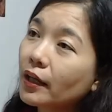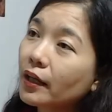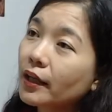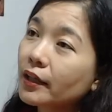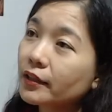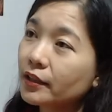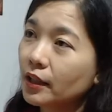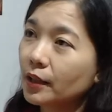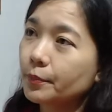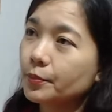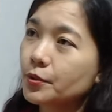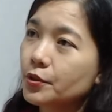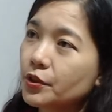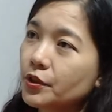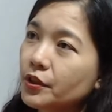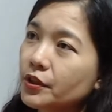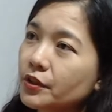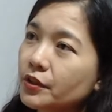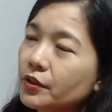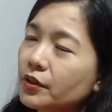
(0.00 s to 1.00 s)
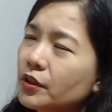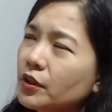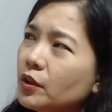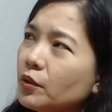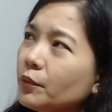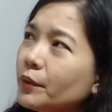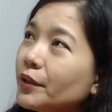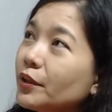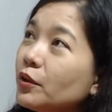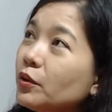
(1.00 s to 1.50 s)
adoption.
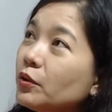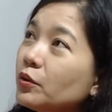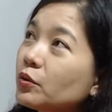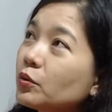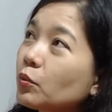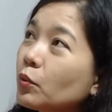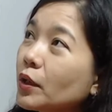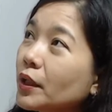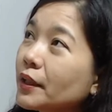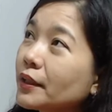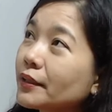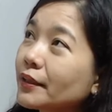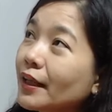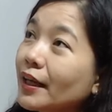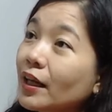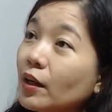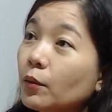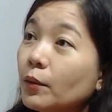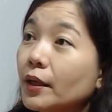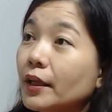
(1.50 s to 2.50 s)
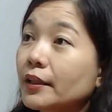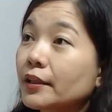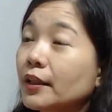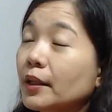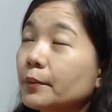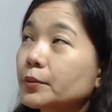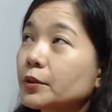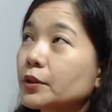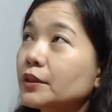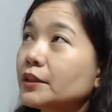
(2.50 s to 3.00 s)
Mm-hmm. We don't want awa
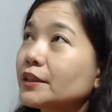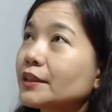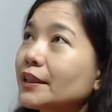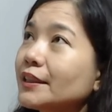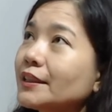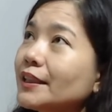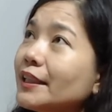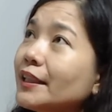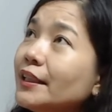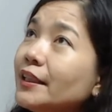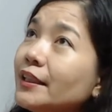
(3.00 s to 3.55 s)
adoptions kasi